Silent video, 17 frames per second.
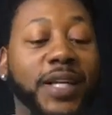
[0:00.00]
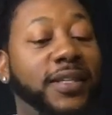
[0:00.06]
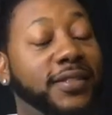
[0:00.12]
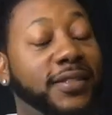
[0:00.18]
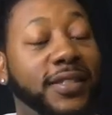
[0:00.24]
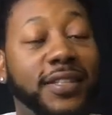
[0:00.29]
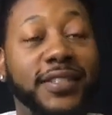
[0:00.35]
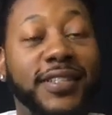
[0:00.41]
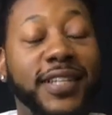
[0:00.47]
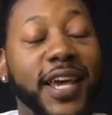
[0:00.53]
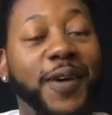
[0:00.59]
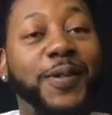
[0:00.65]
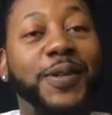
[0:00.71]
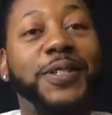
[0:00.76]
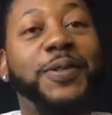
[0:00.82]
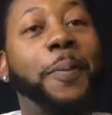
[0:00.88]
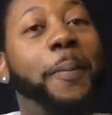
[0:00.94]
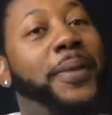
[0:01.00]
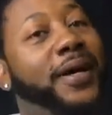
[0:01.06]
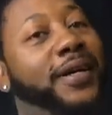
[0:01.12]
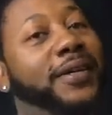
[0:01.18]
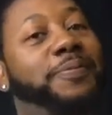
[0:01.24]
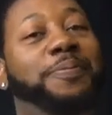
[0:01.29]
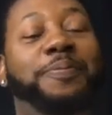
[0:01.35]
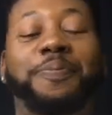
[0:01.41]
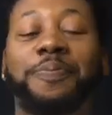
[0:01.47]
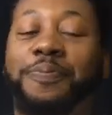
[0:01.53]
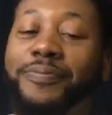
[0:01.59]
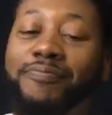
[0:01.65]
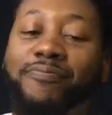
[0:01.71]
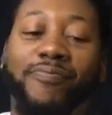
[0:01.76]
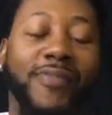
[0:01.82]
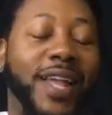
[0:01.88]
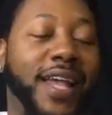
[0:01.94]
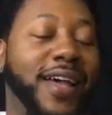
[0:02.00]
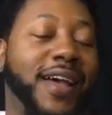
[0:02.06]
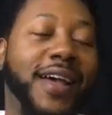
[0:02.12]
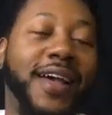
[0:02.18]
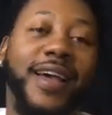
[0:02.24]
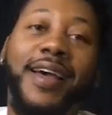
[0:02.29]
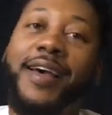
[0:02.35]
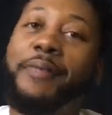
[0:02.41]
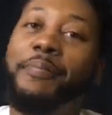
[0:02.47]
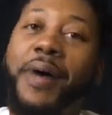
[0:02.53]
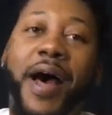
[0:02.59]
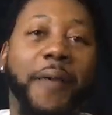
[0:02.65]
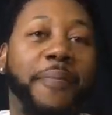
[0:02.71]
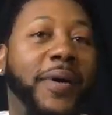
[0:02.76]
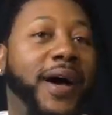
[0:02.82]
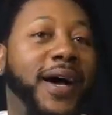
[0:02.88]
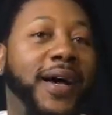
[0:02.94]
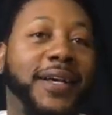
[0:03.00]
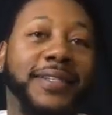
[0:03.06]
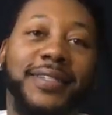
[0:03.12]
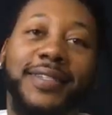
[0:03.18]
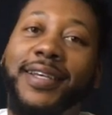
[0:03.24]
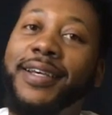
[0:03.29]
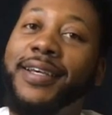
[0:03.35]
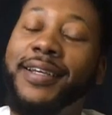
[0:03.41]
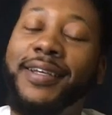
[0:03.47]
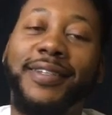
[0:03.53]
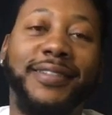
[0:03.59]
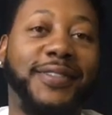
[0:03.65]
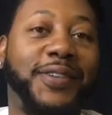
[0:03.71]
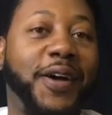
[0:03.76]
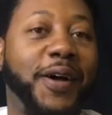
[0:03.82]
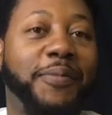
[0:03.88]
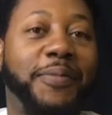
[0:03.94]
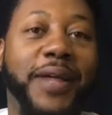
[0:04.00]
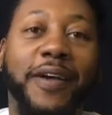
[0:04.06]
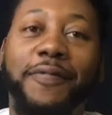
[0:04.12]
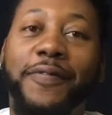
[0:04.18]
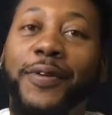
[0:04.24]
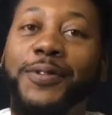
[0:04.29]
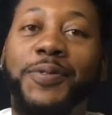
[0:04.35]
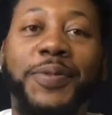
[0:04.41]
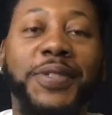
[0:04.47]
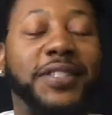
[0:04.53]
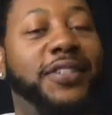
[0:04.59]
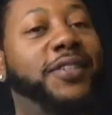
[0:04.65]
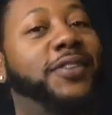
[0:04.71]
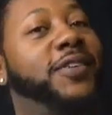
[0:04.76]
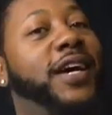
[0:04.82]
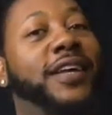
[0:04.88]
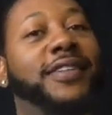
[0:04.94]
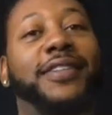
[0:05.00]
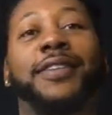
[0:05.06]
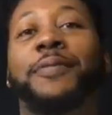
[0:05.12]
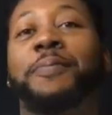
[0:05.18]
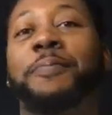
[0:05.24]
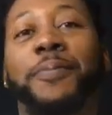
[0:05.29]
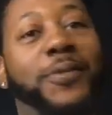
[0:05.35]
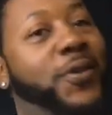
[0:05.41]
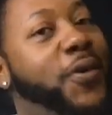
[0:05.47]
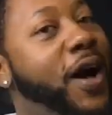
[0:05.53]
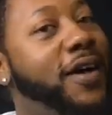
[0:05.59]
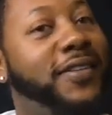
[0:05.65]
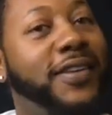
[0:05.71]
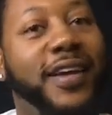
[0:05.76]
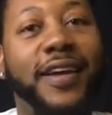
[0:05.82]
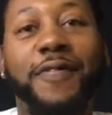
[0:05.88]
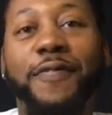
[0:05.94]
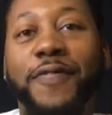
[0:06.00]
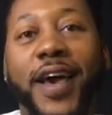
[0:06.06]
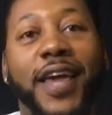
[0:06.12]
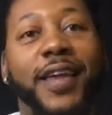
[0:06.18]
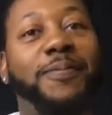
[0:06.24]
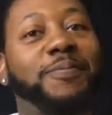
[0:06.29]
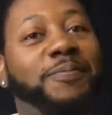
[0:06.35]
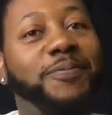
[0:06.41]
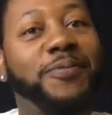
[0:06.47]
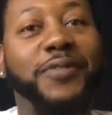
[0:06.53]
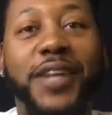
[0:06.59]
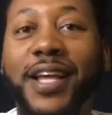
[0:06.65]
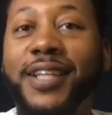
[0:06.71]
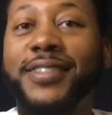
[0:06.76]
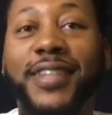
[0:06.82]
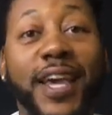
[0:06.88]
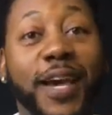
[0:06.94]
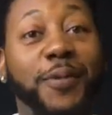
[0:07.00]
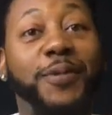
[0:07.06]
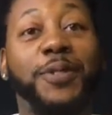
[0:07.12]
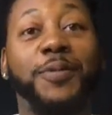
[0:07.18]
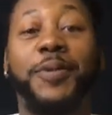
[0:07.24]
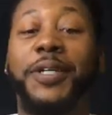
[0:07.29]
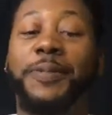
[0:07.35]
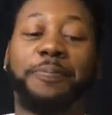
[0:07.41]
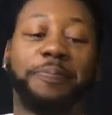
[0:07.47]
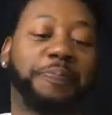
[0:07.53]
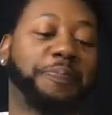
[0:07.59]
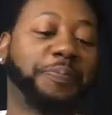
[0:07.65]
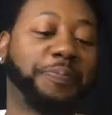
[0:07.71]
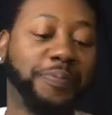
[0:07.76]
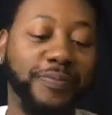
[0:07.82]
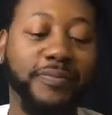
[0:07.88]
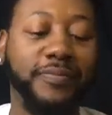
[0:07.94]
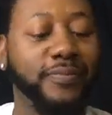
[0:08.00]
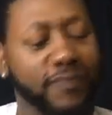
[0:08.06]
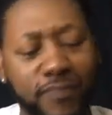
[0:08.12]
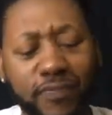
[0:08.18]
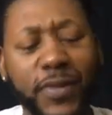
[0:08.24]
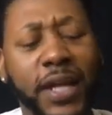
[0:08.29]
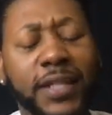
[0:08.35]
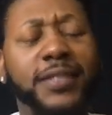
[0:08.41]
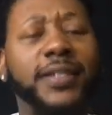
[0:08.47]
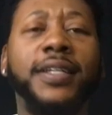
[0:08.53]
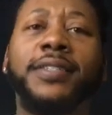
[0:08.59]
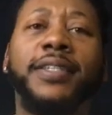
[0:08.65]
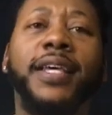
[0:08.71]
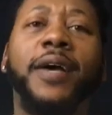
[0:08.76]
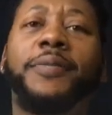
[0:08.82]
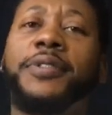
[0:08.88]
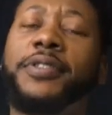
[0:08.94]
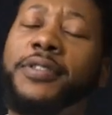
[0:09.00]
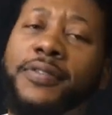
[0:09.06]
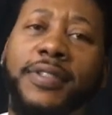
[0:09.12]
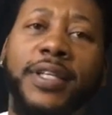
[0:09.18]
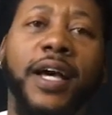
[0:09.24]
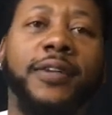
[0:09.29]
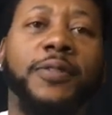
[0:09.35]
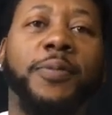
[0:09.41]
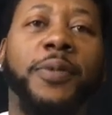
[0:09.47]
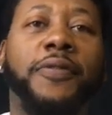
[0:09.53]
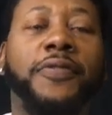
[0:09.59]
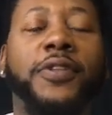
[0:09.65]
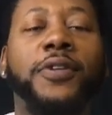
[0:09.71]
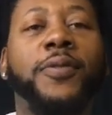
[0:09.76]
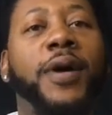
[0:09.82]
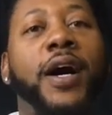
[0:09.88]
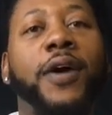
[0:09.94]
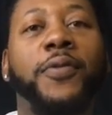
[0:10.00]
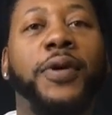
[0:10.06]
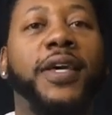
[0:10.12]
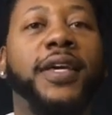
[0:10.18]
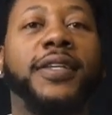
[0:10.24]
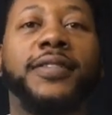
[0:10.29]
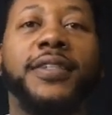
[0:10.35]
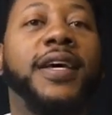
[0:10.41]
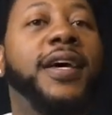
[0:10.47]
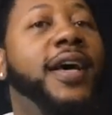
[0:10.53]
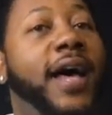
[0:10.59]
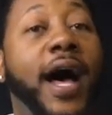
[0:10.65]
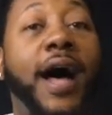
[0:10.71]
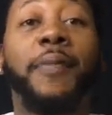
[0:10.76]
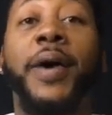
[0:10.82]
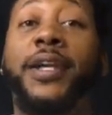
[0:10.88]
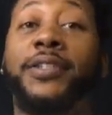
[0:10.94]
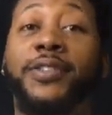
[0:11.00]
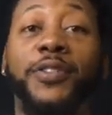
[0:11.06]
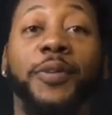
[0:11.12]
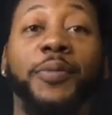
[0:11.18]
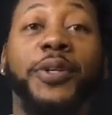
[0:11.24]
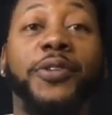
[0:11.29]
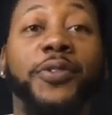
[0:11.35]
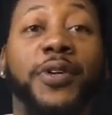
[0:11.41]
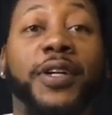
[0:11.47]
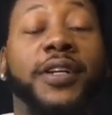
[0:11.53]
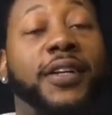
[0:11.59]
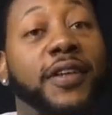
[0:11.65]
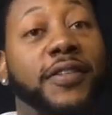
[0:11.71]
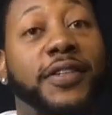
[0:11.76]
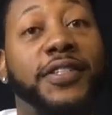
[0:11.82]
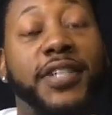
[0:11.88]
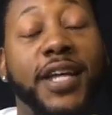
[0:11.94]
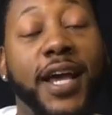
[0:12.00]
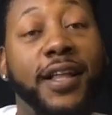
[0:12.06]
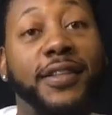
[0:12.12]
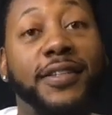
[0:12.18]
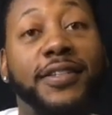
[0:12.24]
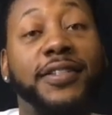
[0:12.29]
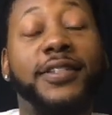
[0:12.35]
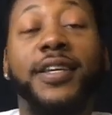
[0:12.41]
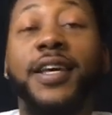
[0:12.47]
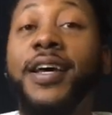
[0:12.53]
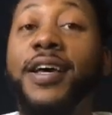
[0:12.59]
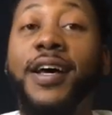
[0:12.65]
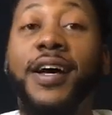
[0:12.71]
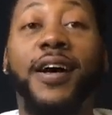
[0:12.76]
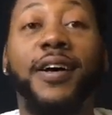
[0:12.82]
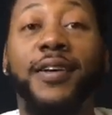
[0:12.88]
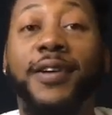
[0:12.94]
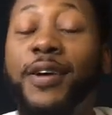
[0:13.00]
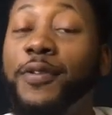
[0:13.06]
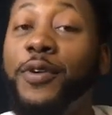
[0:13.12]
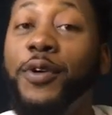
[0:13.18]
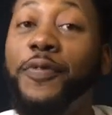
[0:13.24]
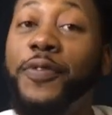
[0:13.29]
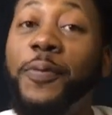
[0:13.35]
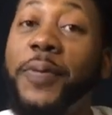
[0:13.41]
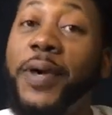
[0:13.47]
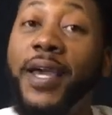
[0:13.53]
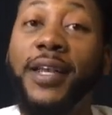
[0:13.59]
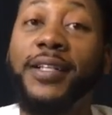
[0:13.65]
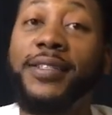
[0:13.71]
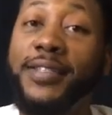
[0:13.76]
It's a good sandwich, but Popeyes. Sorry, black folks, we still gonna have to go out there and fight for that sandwich, but it's a good sandwich. Shout out to Buffalo Wild Wings. I'm actually gonna be doing another challenge. I don't know if you're paying